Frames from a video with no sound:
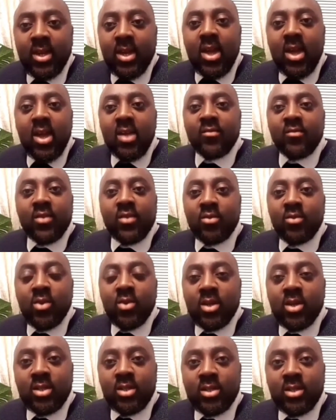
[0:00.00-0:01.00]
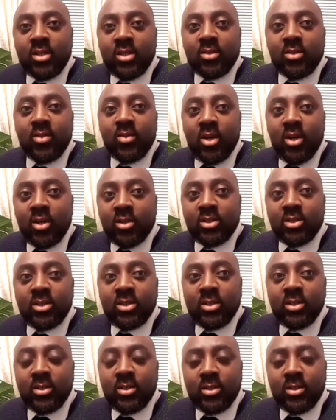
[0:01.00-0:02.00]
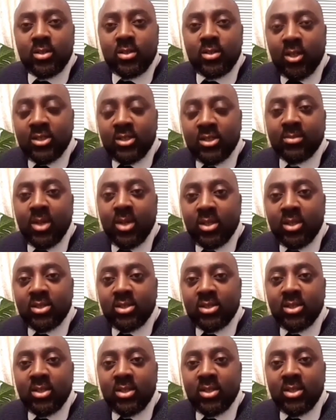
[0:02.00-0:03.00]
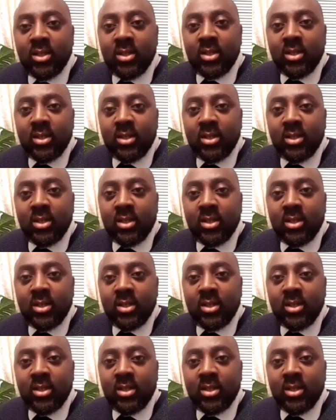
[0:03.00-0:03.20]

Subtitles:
Everyone in the world talks about it.